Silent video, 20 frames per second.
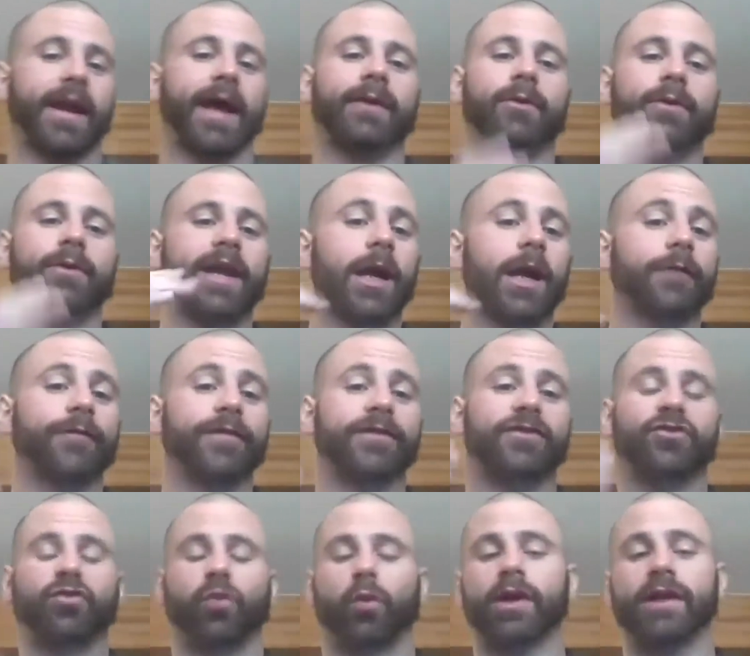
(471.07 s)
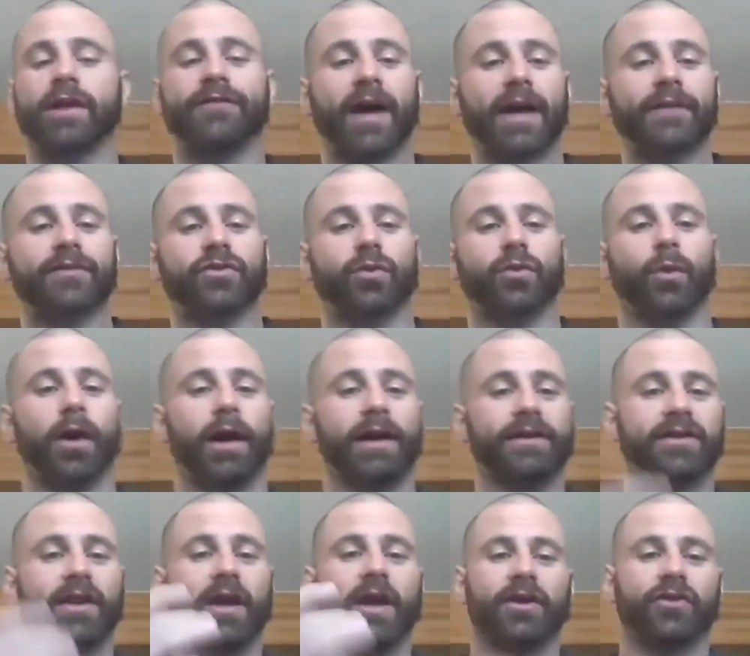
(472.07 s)
I don't care if it's 25
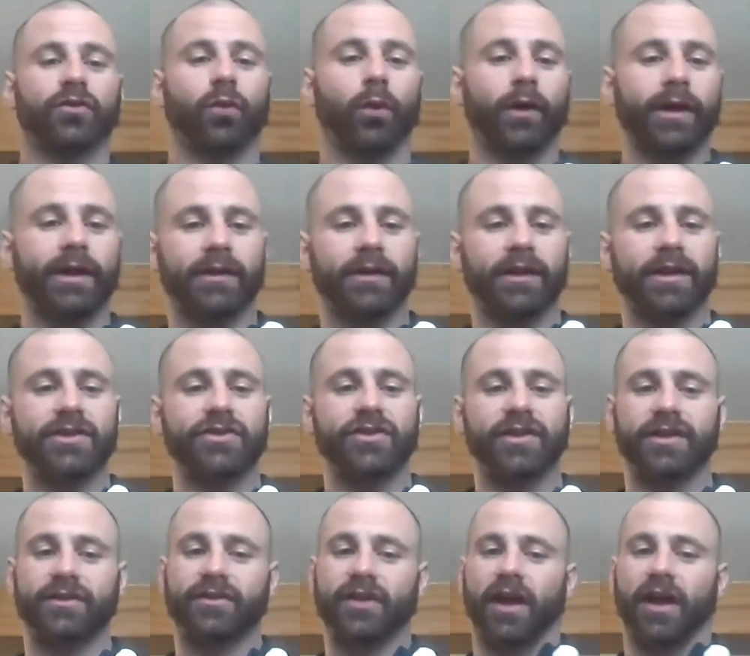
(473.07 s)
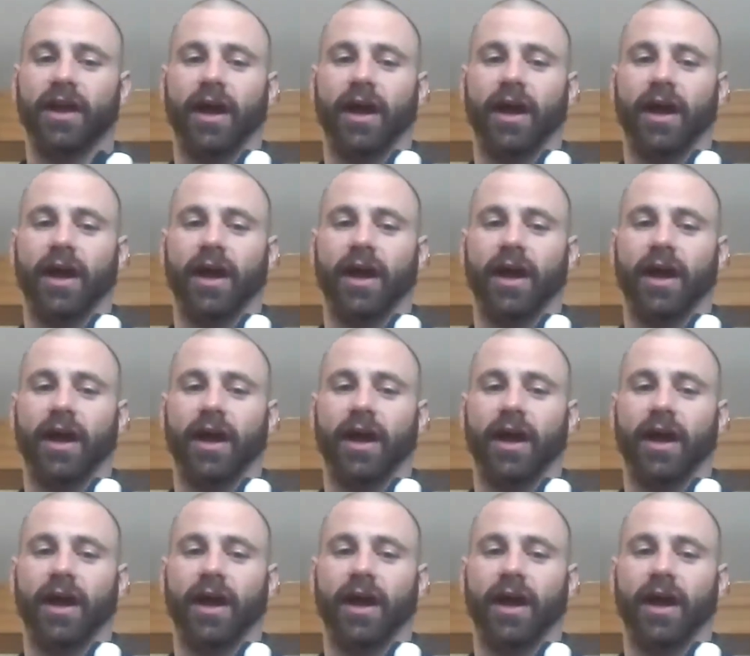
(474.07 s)
squats, 20 lunges,